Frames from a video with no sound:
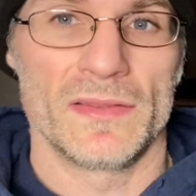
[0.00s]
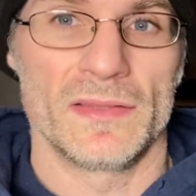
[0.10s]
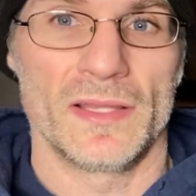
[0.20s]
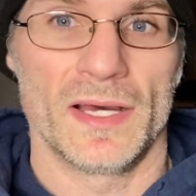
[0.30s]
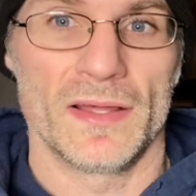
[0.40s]

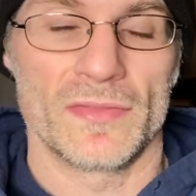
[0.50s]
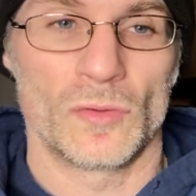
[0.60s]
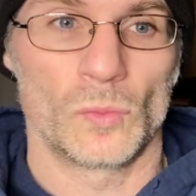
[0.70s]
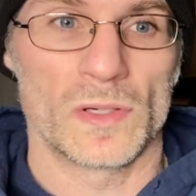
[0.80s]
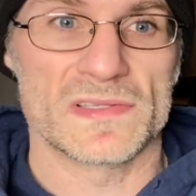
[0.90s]
they're
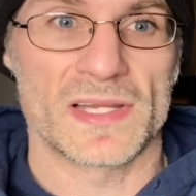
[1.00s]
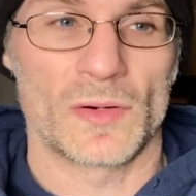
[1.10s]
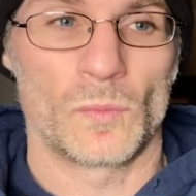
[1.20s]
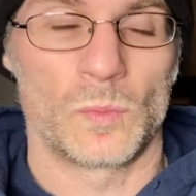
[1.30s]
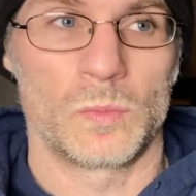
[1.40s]
ones that I
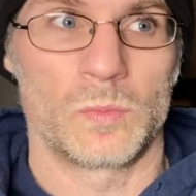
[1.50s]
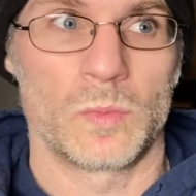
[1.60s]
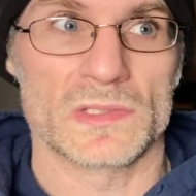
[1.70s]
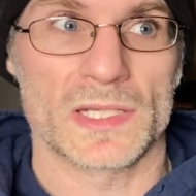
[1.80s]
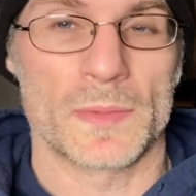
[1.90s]

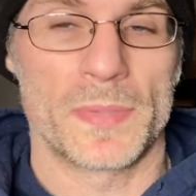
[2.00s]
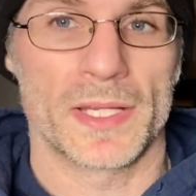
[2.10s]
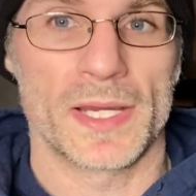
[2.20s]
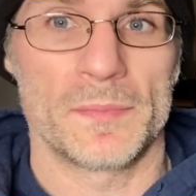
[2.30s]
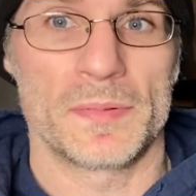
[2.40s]
wasn't going to
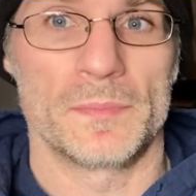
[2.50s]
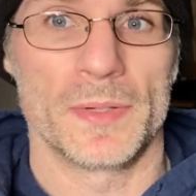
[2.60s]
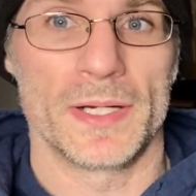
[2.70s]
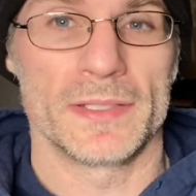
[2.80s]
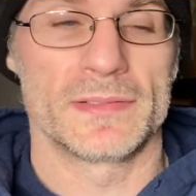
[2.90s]
pick up,
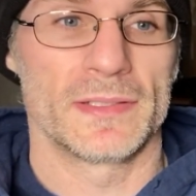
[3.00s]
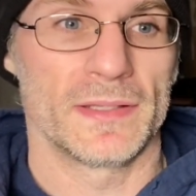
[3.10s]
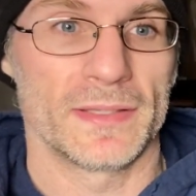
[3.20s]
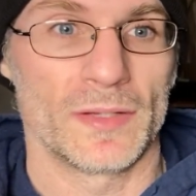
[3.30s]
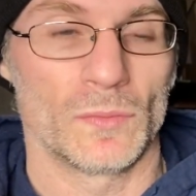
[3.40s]
but
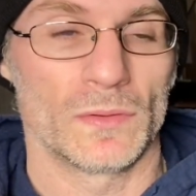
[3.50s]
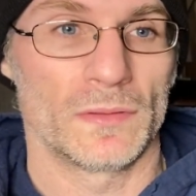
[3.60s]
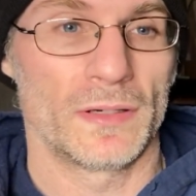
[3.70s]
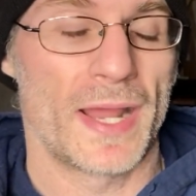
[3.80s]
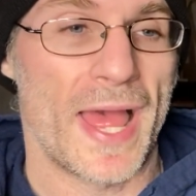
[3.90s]
they
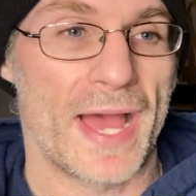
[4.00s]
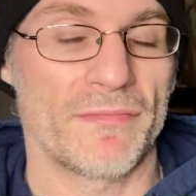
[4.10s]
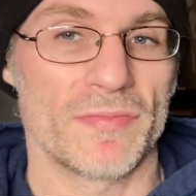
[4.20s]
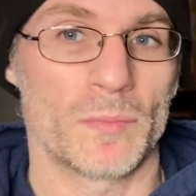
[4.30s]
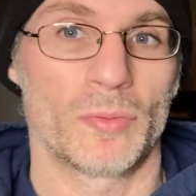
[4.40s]
were
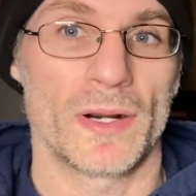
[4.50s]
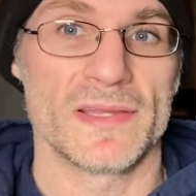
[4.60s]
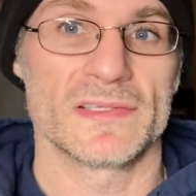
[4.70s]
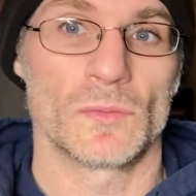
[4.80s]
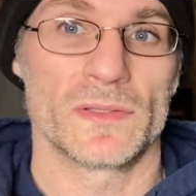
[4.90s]
half the
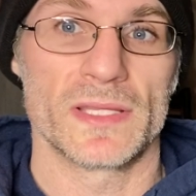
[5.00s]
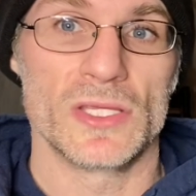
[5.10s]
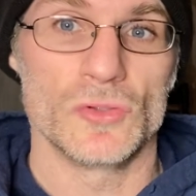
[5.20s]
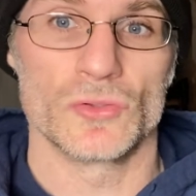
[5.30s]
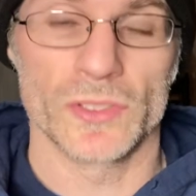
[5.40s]
price of what they
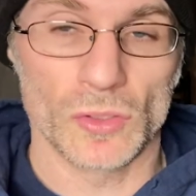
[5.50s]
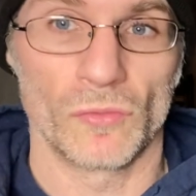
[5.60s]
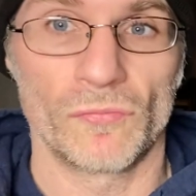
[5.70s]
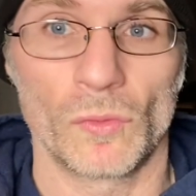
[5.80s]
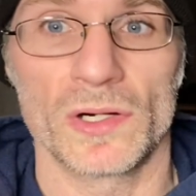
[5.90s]
usually go
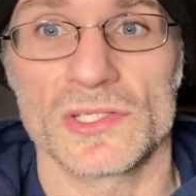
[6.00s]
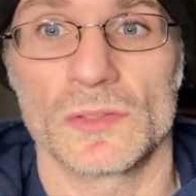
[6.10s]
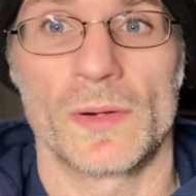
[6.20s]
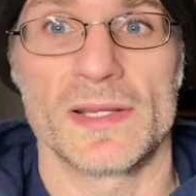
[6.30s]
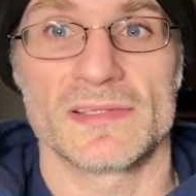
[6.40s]
for.
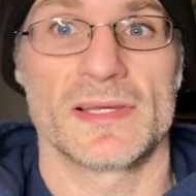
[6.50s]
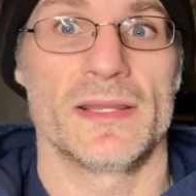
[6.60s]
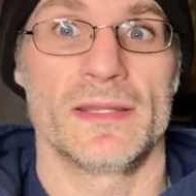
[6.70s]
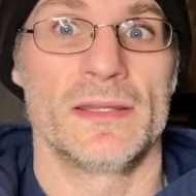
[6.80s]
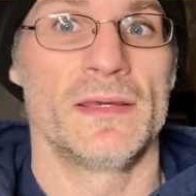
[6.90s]
So I
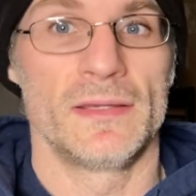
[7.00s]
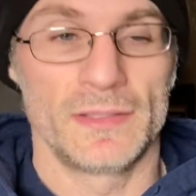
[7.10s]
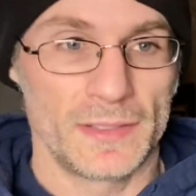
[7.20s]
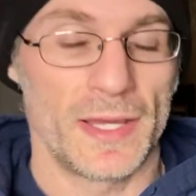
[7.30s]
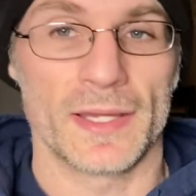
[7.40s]
decided,
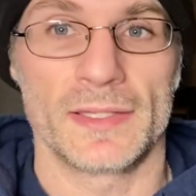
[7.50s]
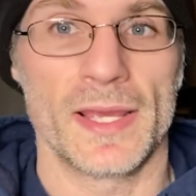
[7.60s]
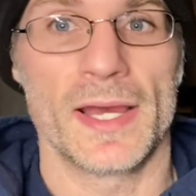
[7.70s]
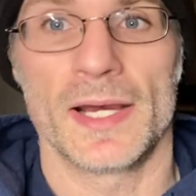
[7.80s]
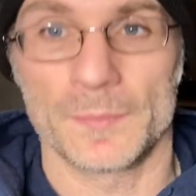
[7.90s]
heck
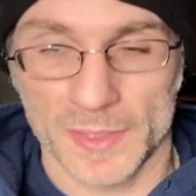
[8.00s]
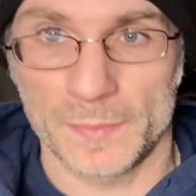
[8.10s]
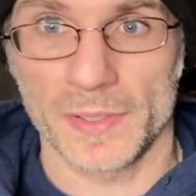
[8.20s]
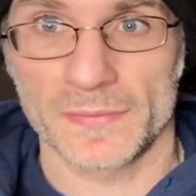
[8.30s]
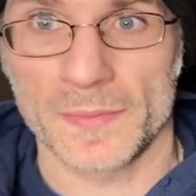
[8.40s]
yeah, I'm going to
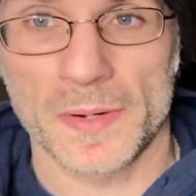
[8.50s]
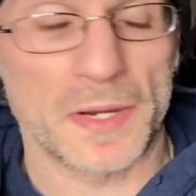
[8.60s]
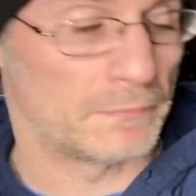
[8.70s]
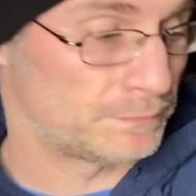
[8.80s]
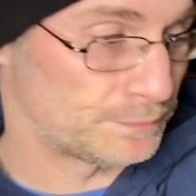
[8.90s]
pick them up.